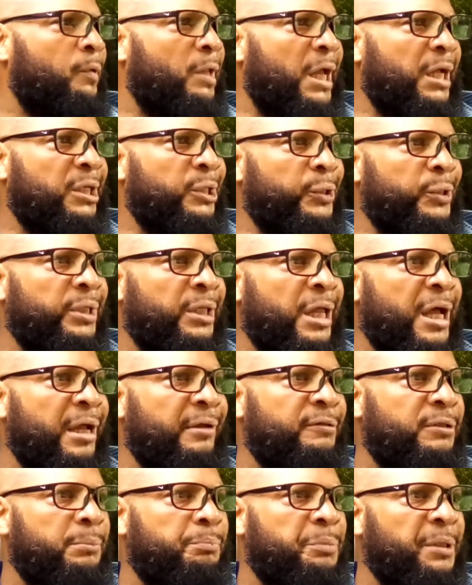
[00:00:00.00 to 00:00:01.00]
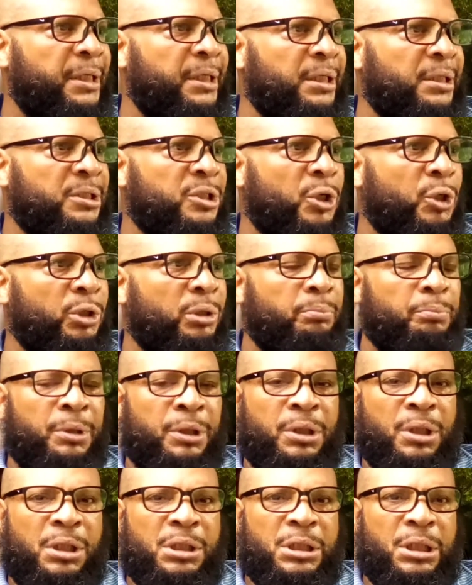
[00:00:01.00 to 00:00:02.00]
like your life depends on it
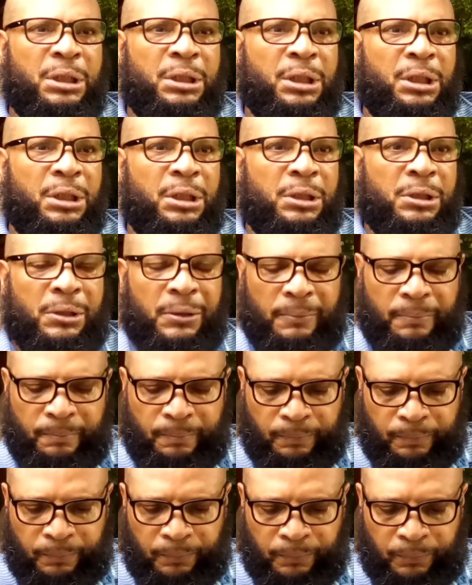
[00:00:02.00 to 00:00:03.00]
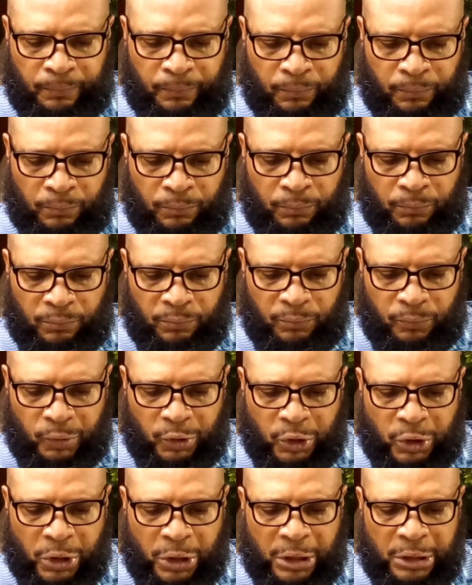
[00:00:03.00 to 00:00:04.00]
because it does.
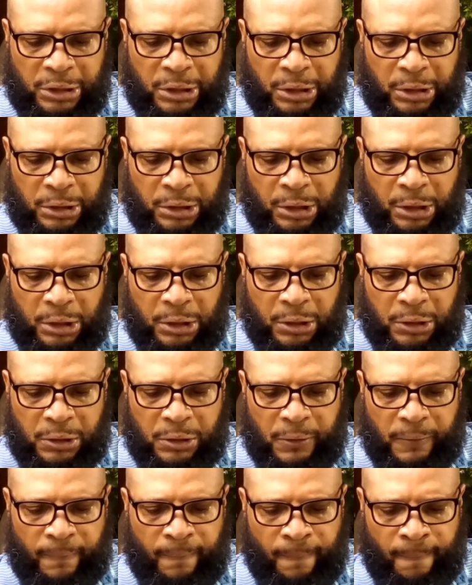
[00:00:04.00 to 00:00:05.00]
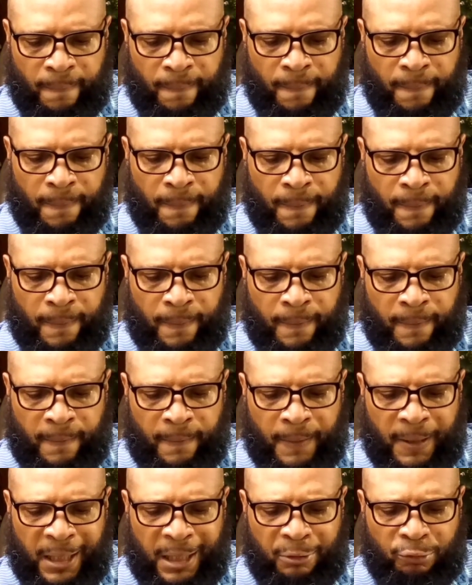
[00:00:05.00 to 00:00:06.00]
Because it does.
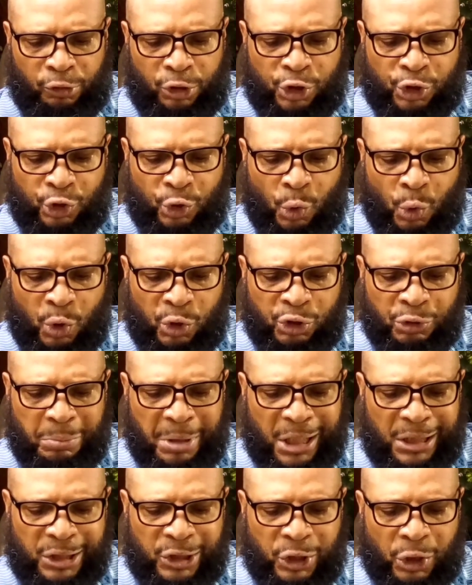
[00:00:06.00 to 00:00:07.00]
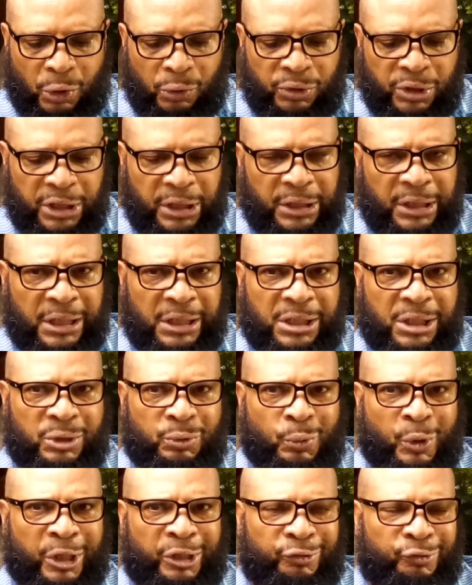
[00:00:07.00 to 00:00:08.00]
He restores my soul. See, this
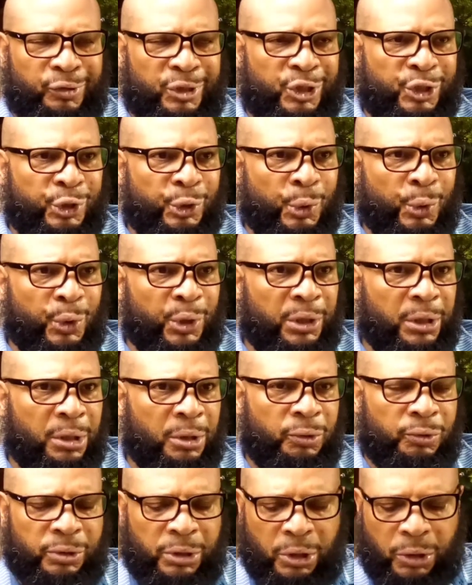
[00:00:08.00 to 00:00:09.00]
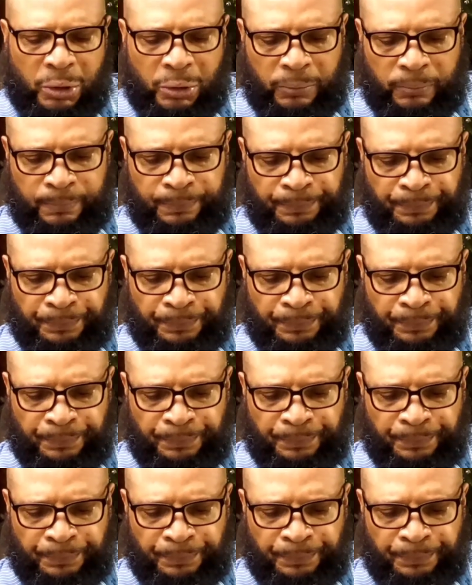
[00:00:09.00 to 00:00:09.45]
is where the restoring goes on.